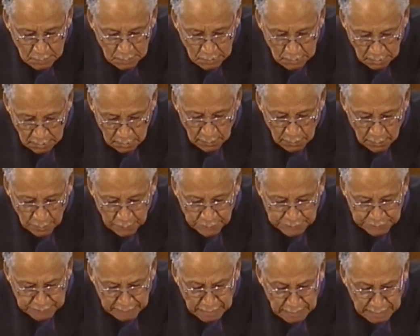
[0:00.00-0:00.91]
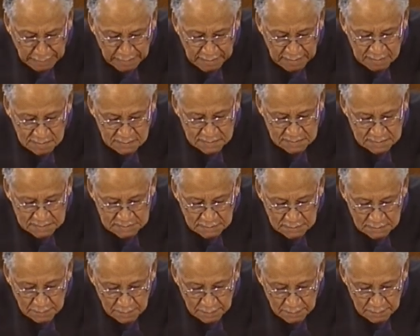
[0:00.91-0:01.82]
in the things
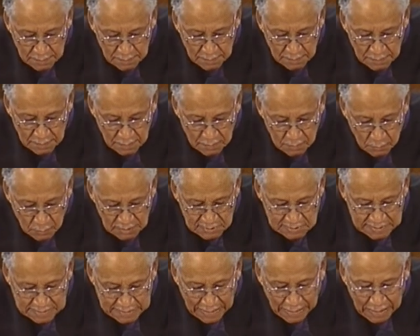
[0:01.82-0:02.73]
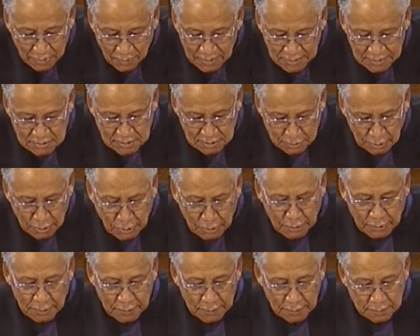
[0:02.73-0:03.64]
which thou hast
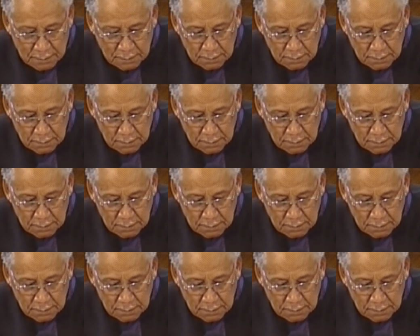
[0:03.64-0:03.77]
learned,